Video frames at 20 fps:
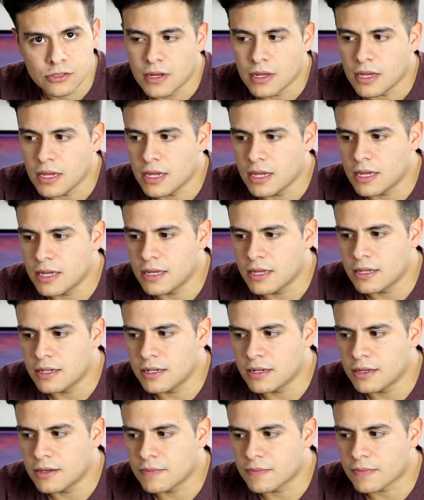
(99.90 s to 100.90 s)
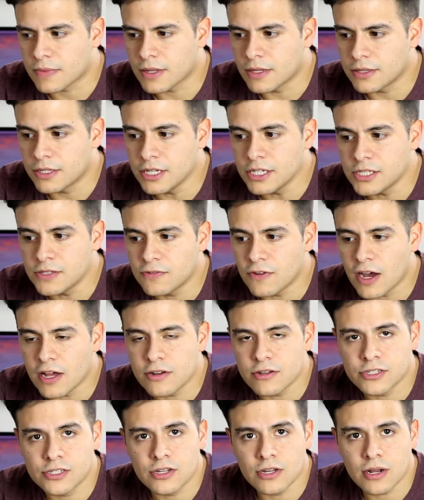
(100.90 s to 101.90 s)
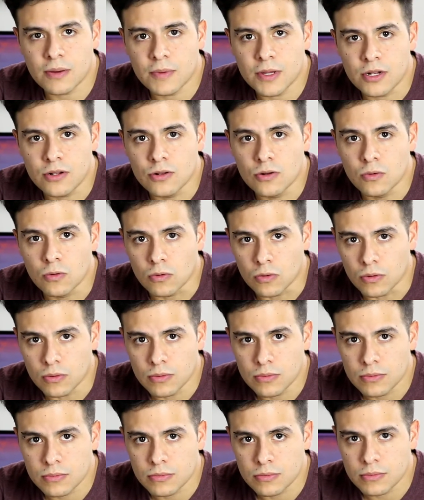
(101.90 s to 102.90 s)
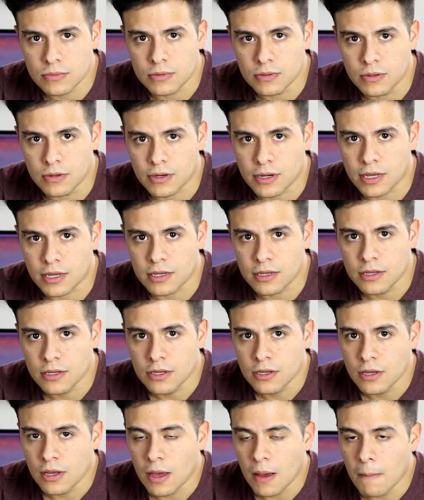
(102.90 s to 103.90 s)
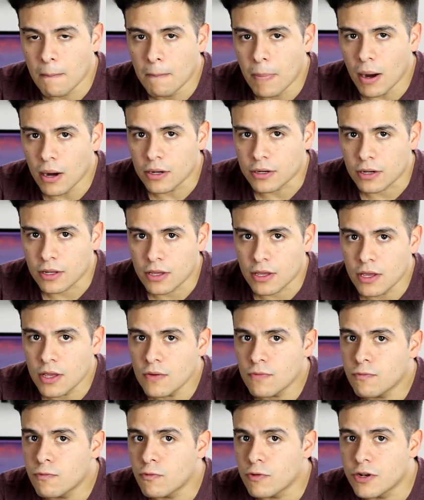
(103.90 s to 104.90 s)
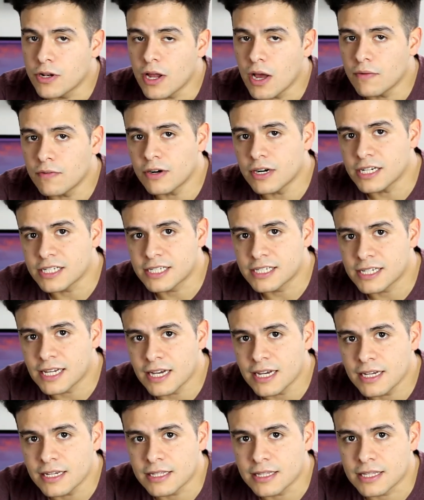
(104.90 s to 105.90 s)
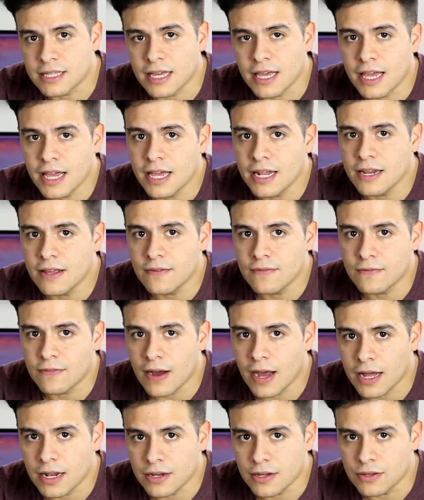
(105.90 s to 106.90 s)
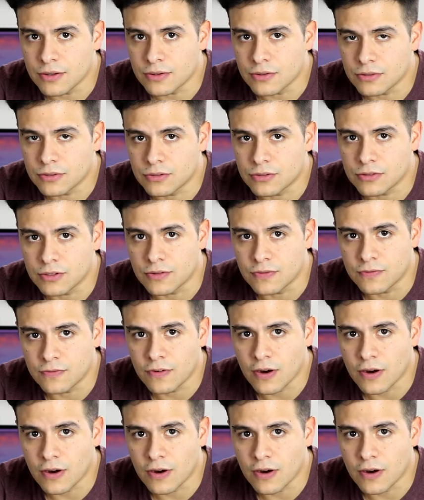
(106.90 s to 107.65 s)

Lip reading: and this value is gonna be null. Okay, but if we never assigned any value to the